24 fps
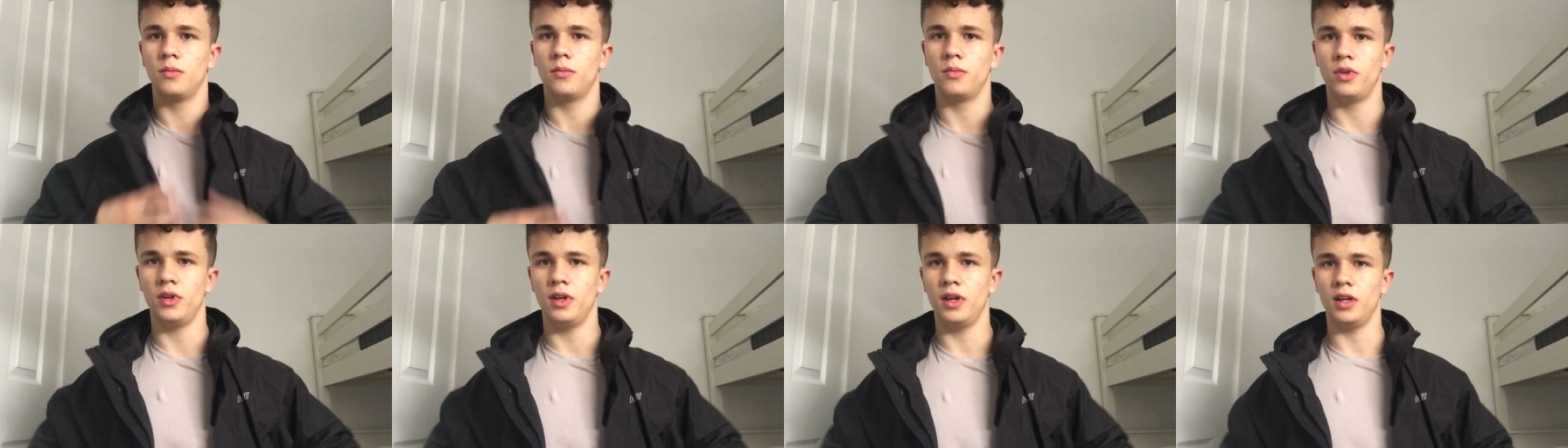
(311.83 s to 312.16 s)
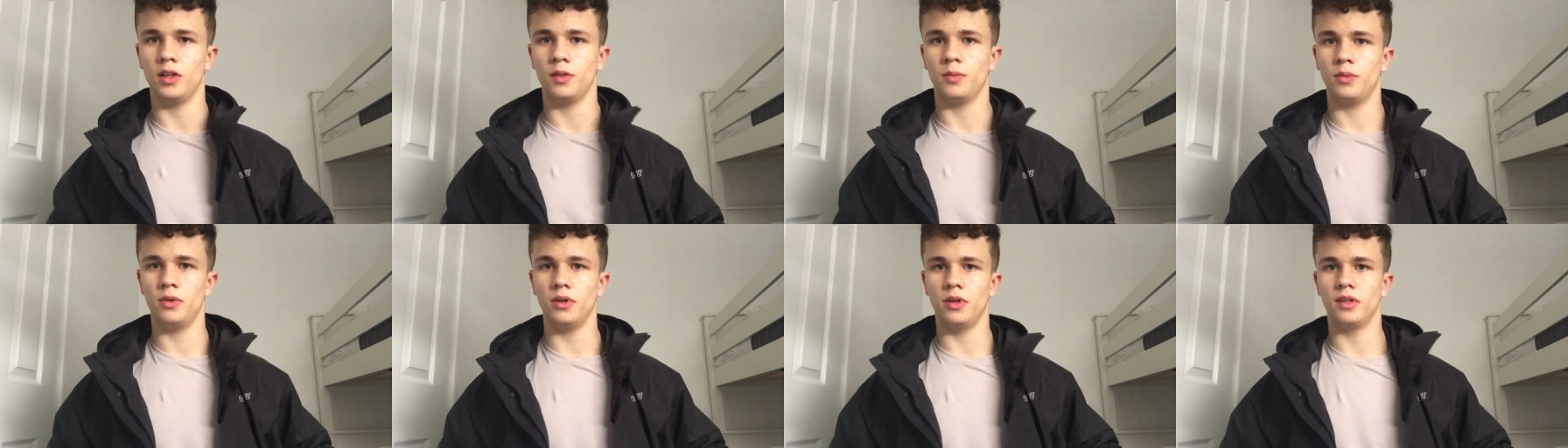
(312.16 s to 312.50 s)
So yeah,
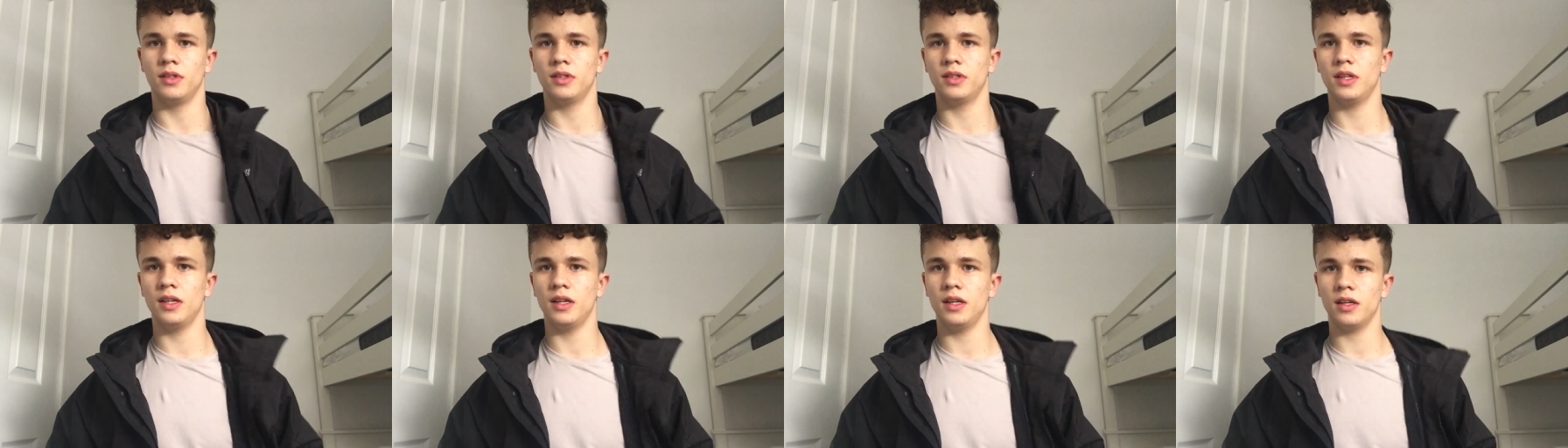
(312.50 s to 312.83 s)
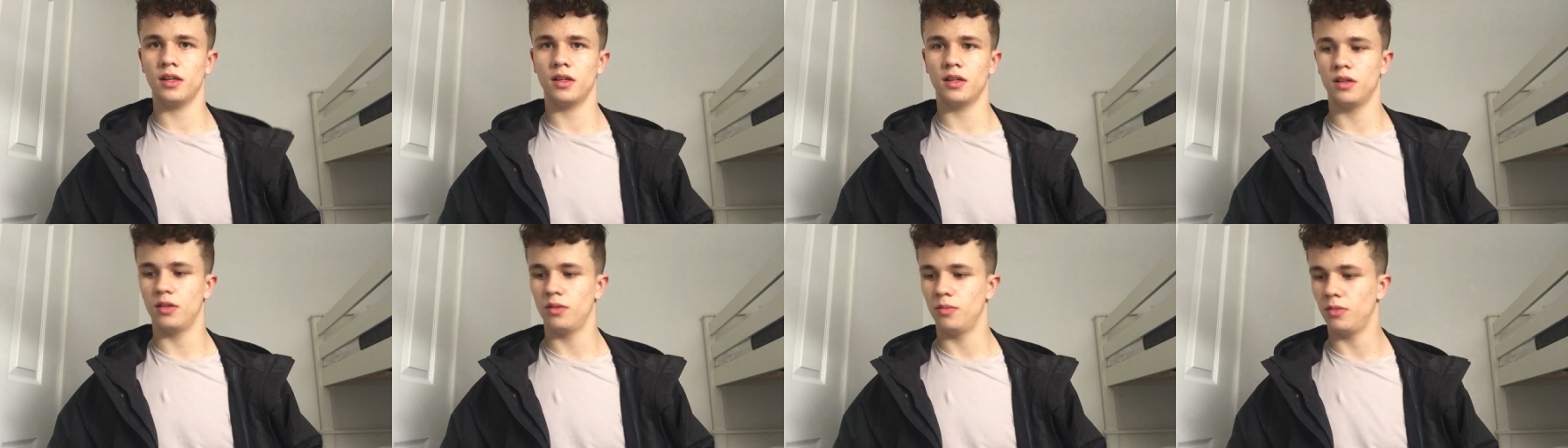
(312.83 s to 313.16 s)
it's pretty
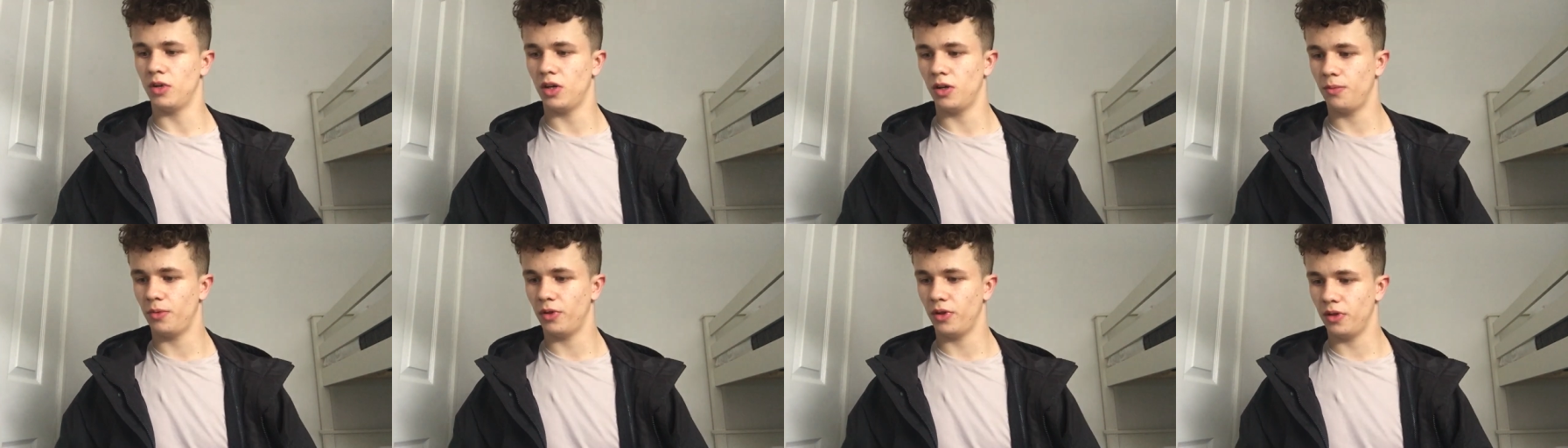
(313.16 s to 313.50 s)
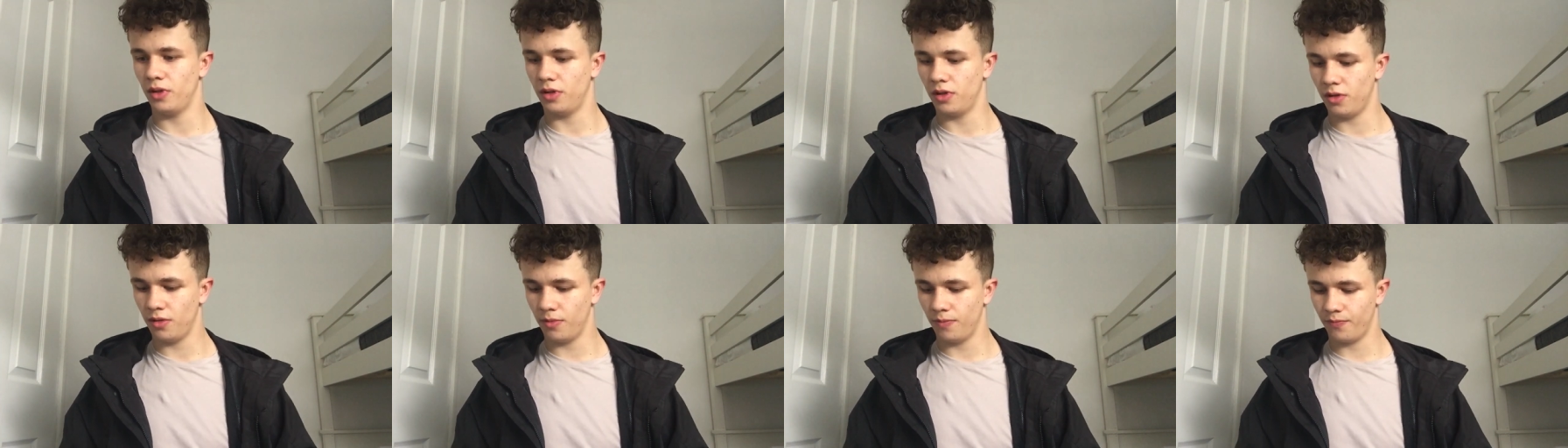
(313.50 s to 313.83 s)
sick, in my
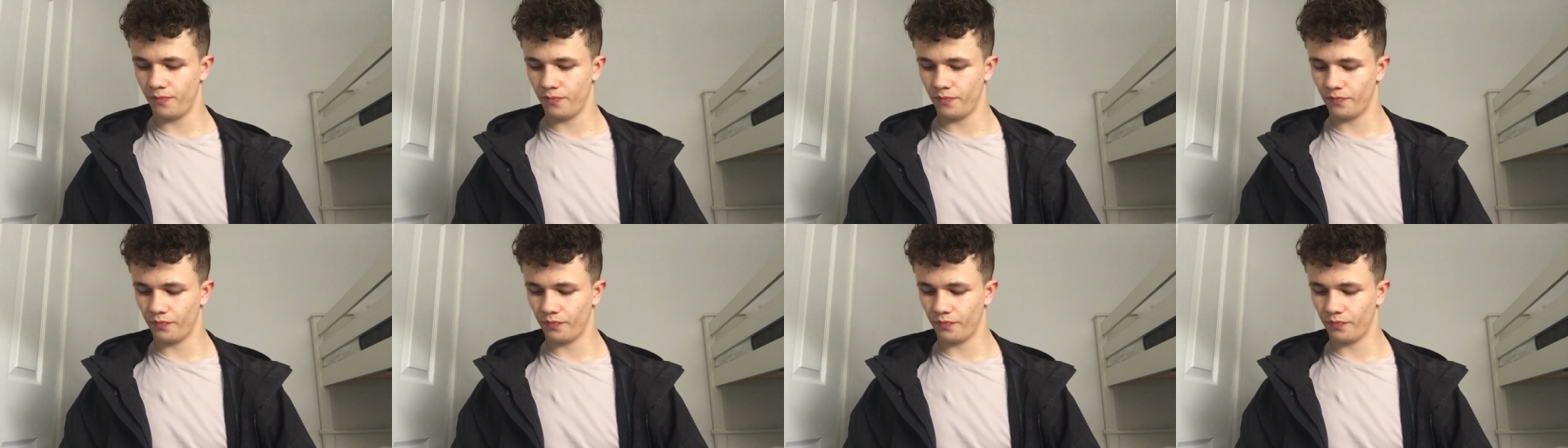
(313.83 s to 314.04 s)
opinion.